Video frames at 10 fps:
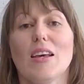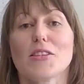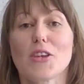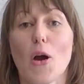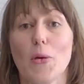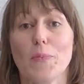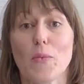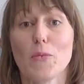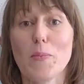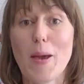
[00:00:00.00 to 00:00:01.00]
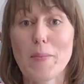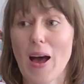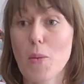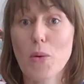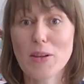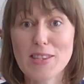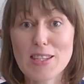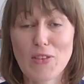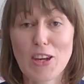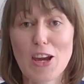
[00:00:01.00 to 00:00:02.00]
So remember, once
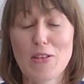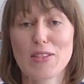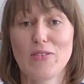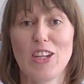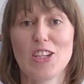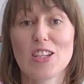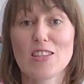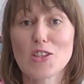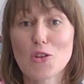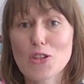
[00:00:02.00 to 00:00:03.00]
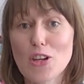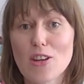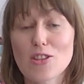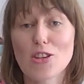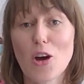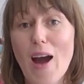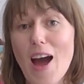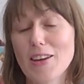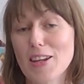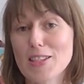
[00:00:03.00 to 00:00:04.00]
this video is finished, it's your turn to go
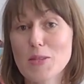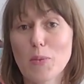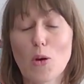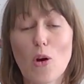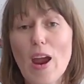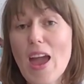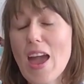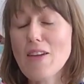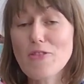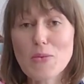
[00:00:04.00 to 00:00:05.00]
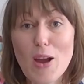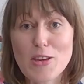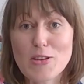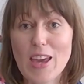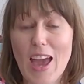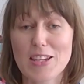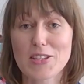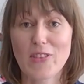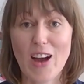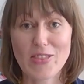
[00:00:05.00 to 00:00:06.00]
out and explore everywhere you can to
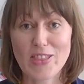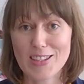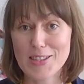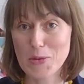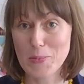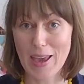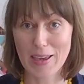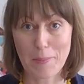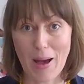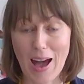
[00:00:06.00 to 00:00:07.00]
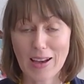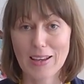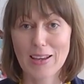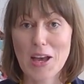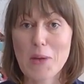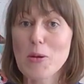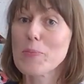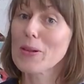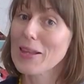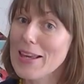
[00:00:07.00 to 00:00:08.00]
find things that will make a mark.
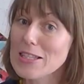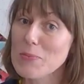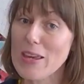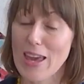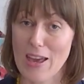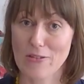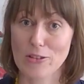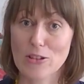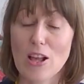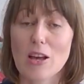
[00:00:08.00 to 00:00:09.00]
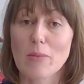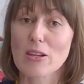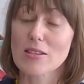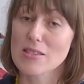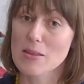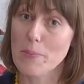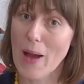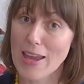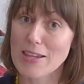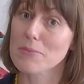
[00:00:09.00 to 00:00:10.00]
But please be careful because the
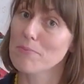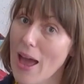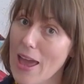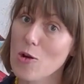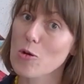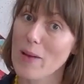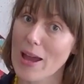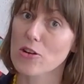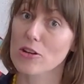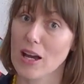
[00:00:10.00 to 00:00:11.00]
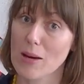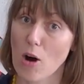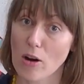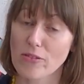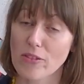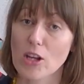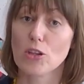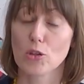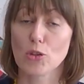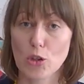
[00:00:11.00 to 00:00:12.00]
paint may or may not come off
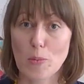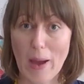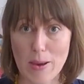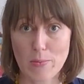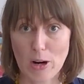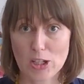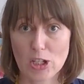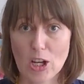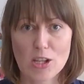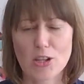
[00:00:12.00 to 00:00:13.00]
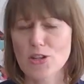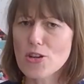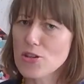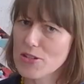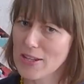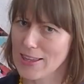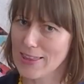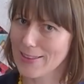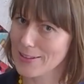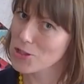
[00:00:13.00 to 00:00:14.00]
your new paintbrush. So don't use
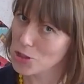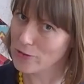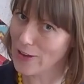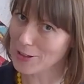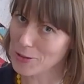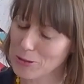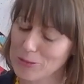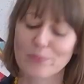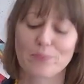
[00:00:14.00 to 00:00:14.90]
anything that's too valuable.